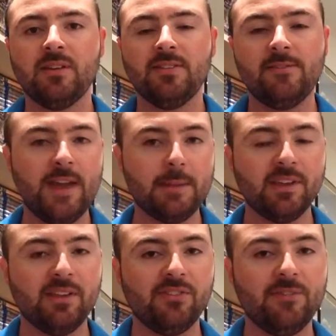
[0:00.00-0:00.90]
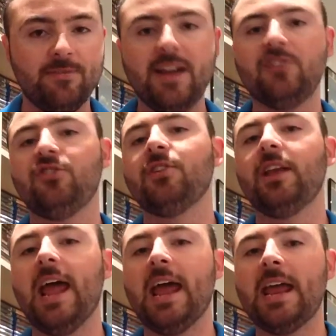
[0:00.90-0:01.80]
family's
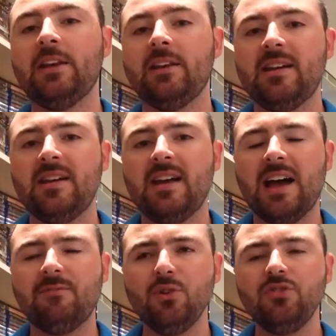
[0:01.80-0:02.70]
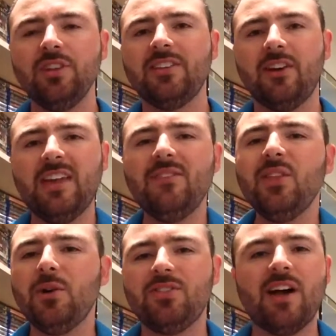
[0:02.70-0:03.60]
affection. And unfortunately, though, even
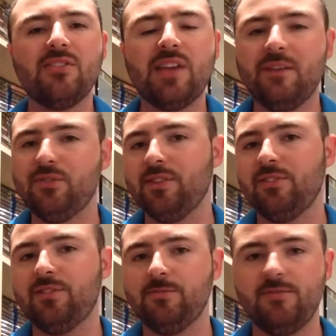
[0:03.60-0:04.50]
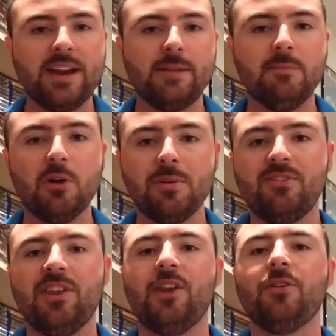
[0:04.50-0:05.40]
though it does have its funny
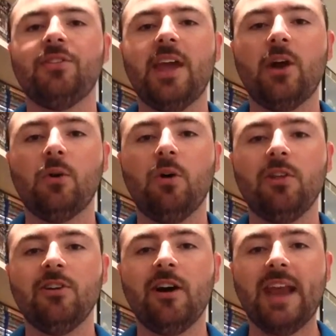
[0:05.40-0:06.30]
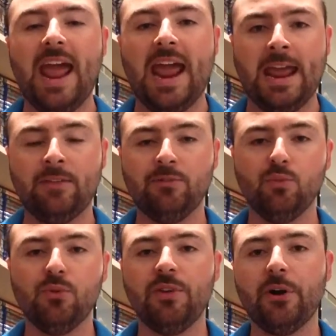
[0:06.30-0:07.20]
moments here and there and whatnot, and
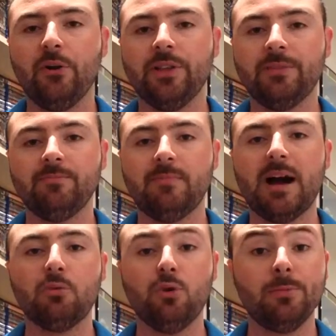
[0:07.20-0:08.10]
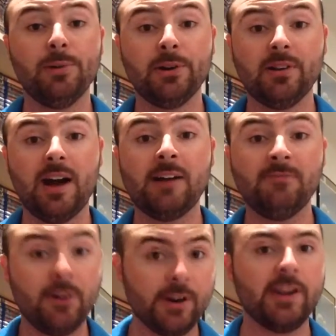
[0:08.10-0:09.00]
Will Ferrell and Mark Wahlberg are
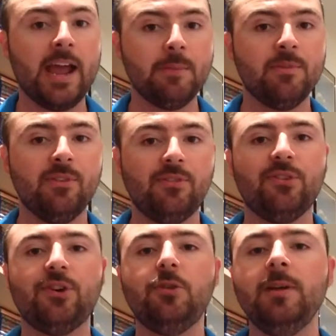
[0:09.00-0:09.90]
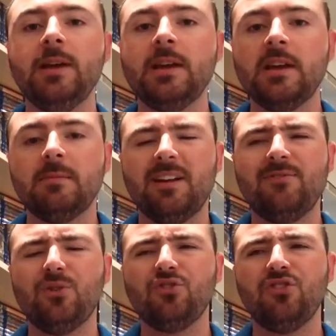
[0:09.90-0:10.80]
very game in this film, but
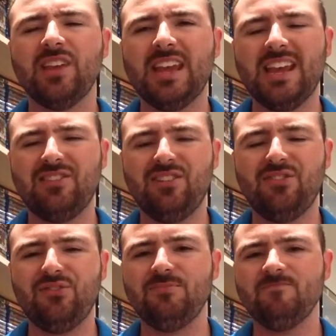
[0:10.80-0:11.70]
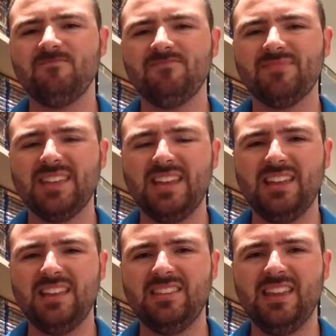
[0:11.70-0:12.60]
unfortunately, it
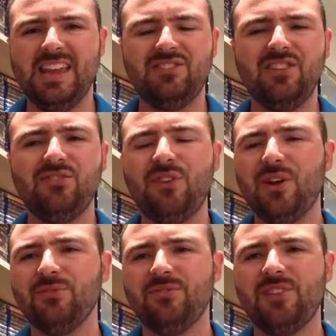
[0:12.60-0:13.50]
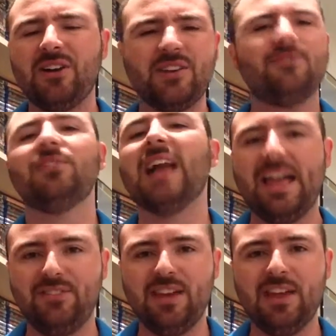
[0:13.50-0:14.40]
just felt very
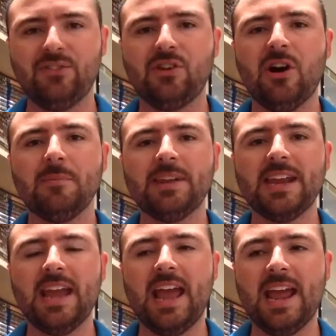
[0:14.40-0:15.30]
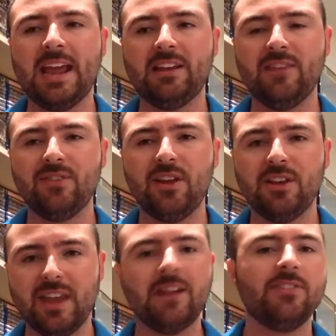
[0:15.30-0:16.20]
flat as a comedy. And even though,
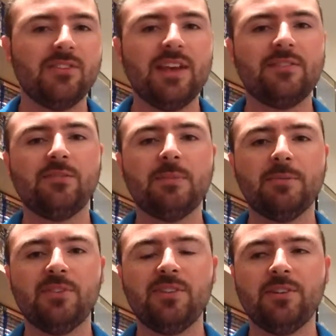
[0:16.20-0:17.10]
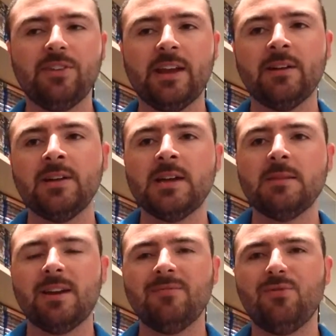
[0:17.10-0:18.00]
yeah, it does have its moments here and there,
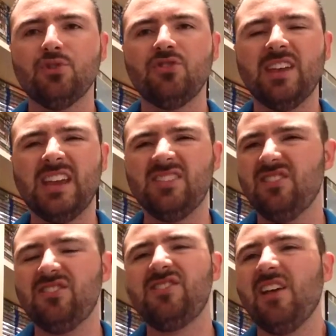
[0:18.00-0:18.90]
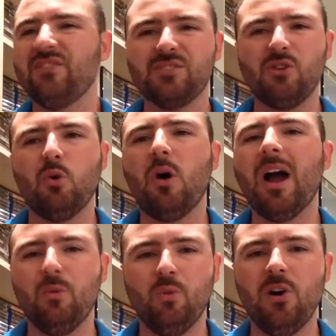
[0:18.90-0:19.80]
but unfortunately it just doesn't
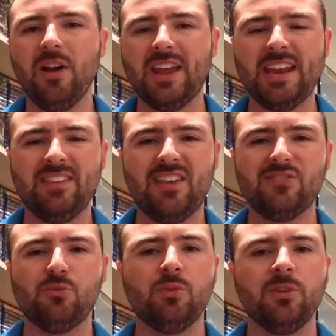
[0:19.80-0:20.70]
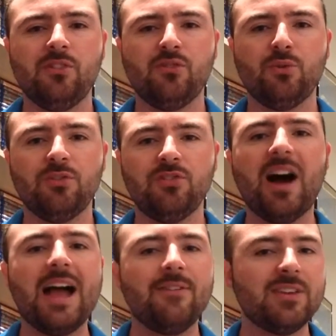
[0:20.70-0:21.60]
quite work, and it doesn't really sort of
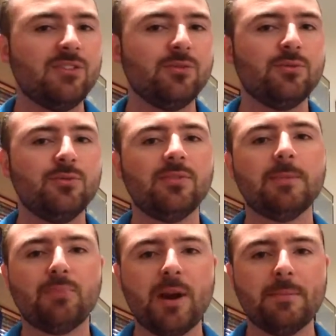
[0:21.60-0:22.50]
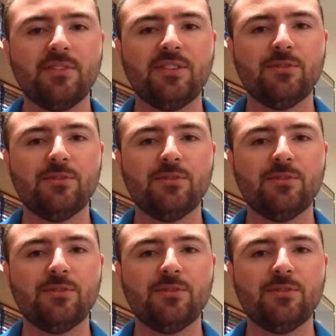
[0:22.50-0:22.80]
dive into the premise as